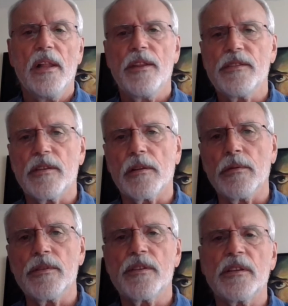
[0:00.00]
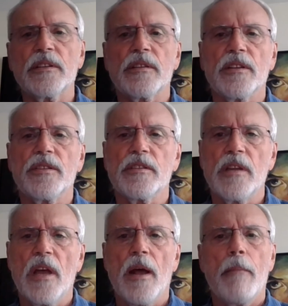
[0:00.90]
This includes things such as
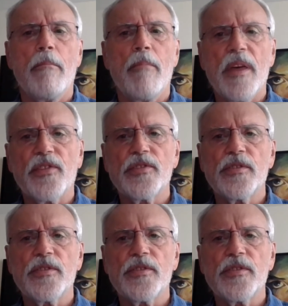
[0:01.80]
methods